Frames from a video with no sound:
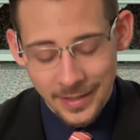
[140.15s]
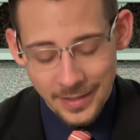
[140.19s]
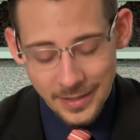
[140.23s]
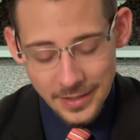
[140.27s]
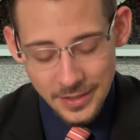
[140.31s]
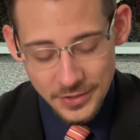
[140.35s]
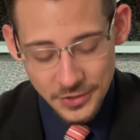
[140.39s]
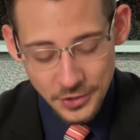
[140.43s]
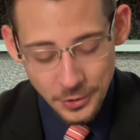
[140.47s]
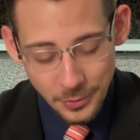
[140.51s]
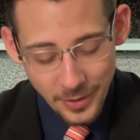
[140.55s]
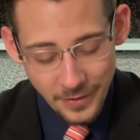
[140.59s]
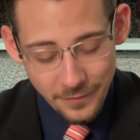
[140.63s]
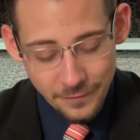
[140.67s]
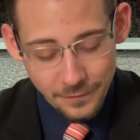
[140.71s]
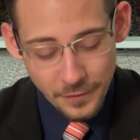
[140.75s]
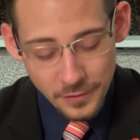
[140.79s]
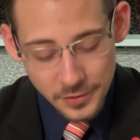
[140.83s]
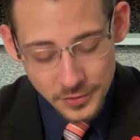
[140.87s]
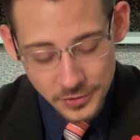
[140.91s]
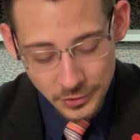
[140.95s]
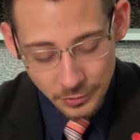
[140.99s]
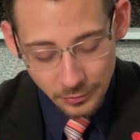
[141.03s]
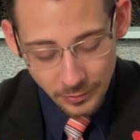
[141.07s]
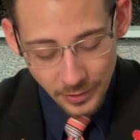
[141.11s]
So in 1
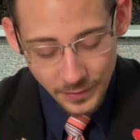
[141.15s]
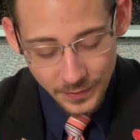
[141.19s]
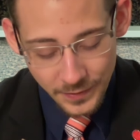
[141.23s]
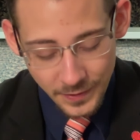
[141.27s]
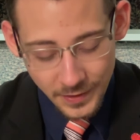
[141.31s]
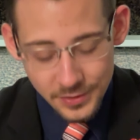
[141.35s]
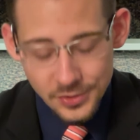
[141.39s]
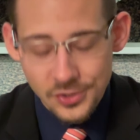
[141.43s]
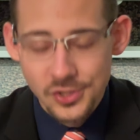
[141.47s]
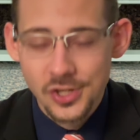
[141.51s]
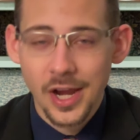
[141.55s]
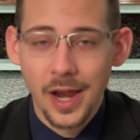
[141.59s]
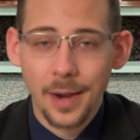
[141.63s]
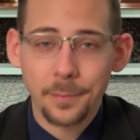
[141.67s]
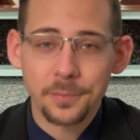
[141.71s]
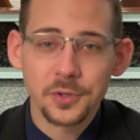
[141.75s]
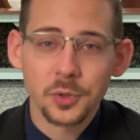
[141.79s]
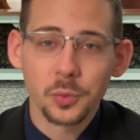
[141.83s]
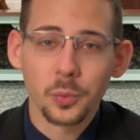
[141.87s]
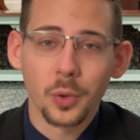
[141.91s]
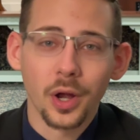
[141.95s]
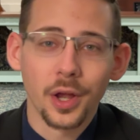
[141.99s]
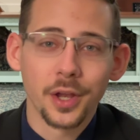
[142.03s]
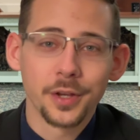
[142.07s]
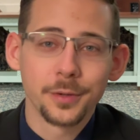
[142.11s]
Corinthians chapter
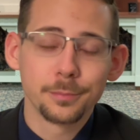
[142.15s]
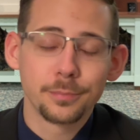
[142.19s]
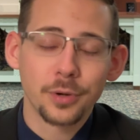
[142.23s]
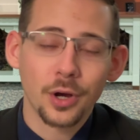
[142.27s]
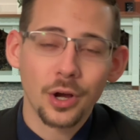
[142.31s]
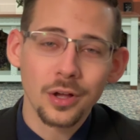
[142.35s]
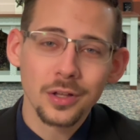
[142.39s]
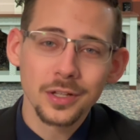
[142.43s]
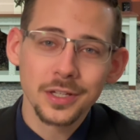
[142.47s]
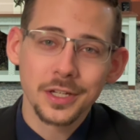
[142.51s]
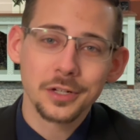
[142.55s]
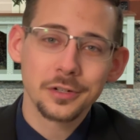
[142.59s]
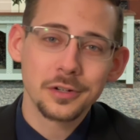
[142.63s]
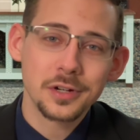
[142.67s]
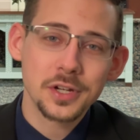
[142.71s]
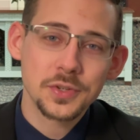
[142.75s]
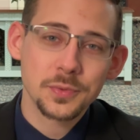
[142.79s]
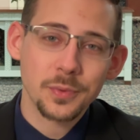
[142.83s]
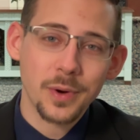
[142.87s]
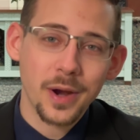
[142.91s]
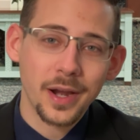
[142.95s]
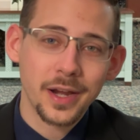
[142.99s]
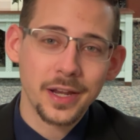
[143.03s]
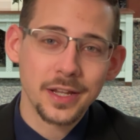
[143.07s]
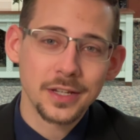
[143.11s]
1, Paul here is
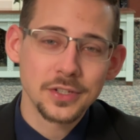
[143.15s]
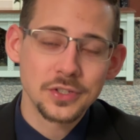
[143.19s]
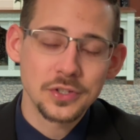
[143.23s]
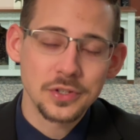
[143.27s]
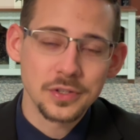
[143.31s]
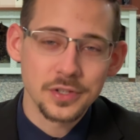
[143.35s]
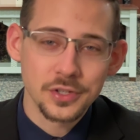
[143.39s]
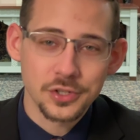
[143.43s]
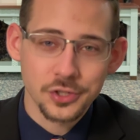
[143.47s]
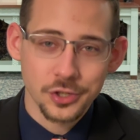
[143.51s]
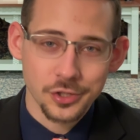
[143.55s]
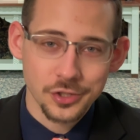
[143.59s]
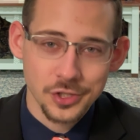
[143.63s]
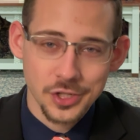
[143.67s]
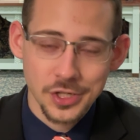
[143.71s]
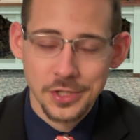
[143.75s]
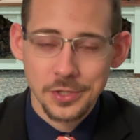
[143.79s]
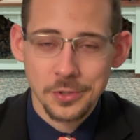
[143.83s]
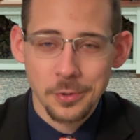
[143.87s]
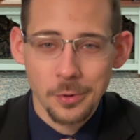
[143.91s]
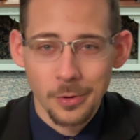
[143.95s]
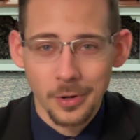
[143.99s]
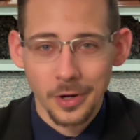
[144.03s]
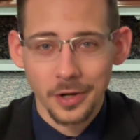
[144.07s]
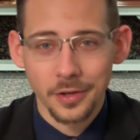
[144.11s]
writing to the church at
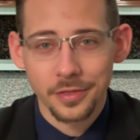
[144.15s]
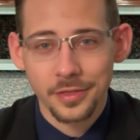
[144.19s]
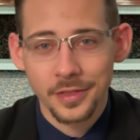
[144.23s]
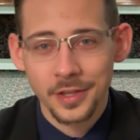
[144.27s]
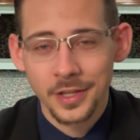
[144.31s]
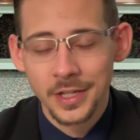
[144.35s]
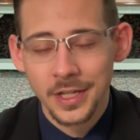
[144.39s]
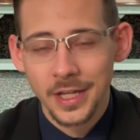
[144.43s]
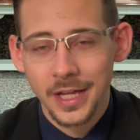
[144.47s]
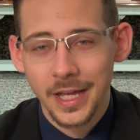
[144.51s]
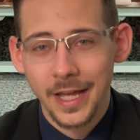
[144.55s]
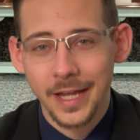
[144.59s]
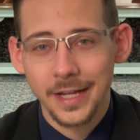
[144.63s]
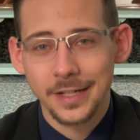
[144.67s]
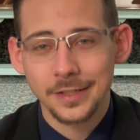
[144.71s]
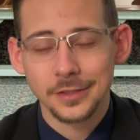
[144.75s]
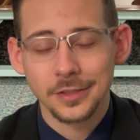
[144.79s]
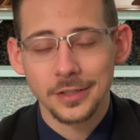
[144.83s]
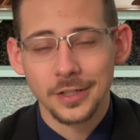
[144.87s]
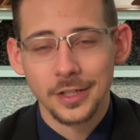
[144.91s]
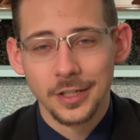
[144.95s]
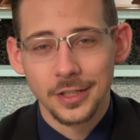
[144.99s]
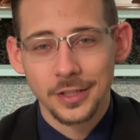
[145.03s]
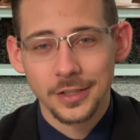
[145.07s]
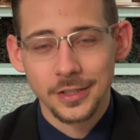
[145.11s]
Corinth. And
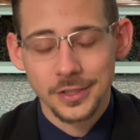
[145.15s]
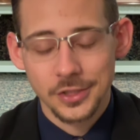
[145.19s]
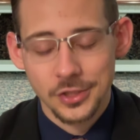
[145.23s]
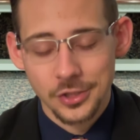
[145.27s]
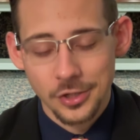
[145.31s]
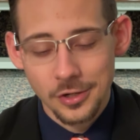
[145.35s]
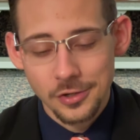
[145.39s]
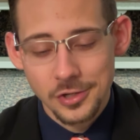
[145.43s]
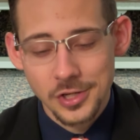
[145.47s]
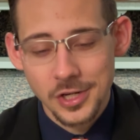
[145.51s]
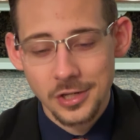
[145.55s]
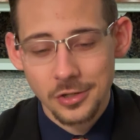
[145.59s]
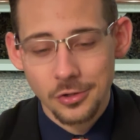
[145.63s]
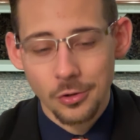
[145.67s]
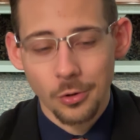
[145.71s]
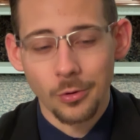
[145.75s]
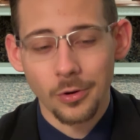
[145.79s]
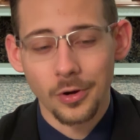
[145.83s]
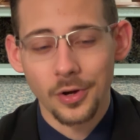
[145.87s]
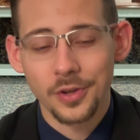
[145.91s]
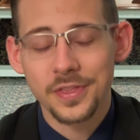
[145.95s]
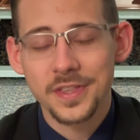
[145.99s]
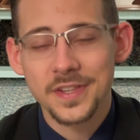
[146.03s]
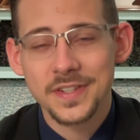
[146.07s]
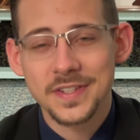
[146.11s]
the church at
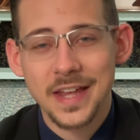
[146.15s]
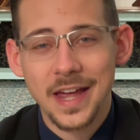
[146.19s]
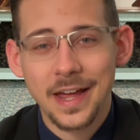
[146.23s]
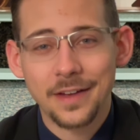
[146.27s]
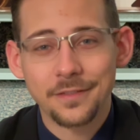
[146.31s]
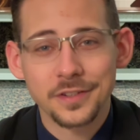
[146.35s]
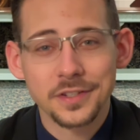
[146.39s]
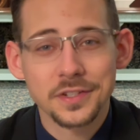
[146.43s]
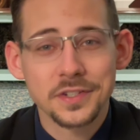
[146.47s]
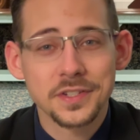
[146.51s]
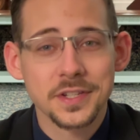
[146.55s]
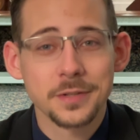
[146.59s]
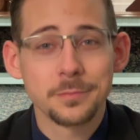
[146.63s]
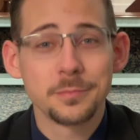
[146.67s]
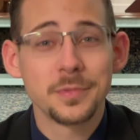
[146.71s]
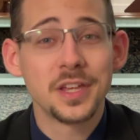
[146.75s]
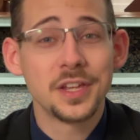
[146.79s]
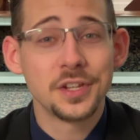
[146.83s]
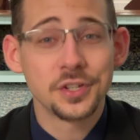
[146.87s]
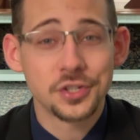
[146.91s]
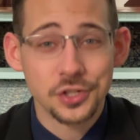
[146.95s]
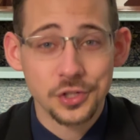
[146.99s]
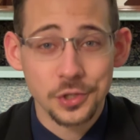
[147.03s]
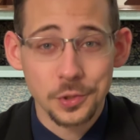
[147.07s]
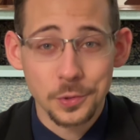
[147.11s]
Corinth is having some
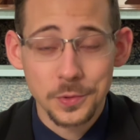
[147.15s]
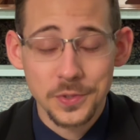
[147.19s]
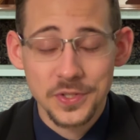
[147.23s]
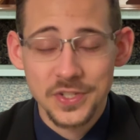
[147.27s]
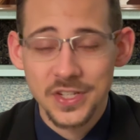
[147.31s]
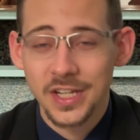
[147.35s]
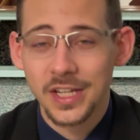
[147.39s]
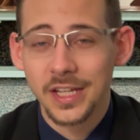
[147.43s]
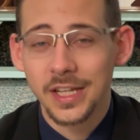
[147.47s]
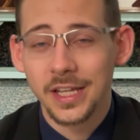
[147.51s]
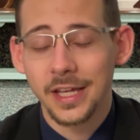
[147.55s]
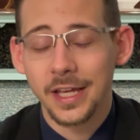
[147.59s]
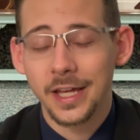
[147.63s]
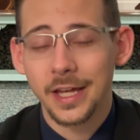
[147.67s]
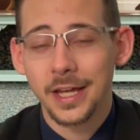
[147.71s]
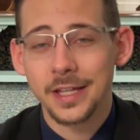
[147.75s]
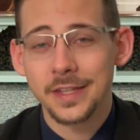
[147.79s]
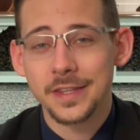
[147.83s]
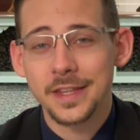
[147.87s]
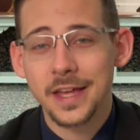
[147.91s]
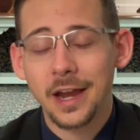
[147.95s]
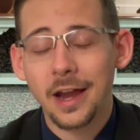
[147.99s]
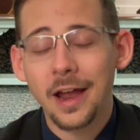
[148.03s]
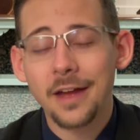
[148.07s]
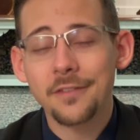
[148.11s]
issues, and
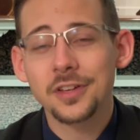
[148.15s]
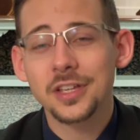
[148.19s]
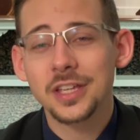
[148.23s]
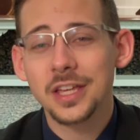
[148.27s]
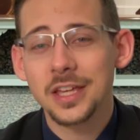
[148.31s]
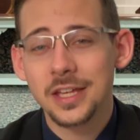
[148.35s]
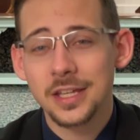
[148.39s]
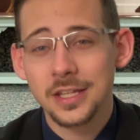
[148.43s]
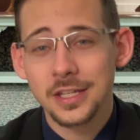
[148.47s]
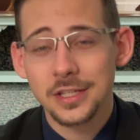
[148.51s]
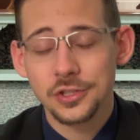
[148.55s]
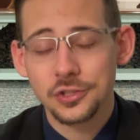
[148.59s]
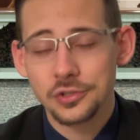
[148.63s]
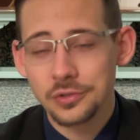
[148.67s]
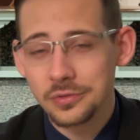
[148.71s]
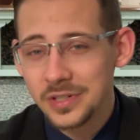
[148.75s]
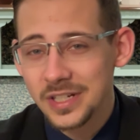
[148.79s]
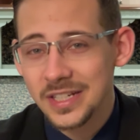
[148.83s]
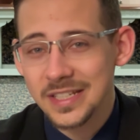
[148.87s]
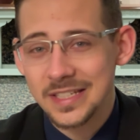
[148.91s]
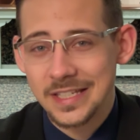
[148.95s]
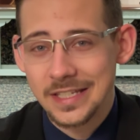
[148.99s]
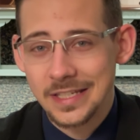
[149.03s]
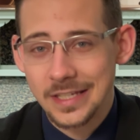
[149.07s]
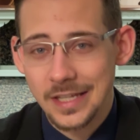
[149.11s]
they're having
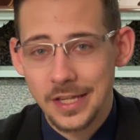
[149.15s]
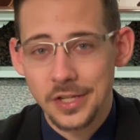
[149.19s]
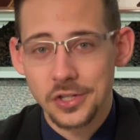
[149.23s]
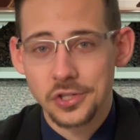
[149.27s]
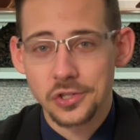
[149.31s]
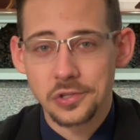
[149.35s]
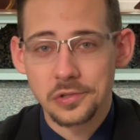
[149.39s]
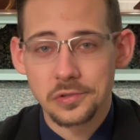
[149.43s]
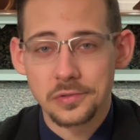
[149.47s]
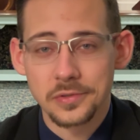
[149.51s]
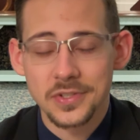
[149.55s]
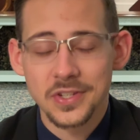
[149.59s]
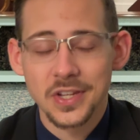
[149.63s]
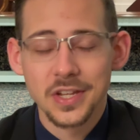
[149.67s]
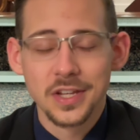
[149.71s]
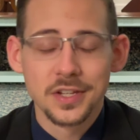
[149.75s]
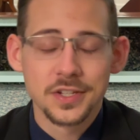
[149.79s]
unity issues.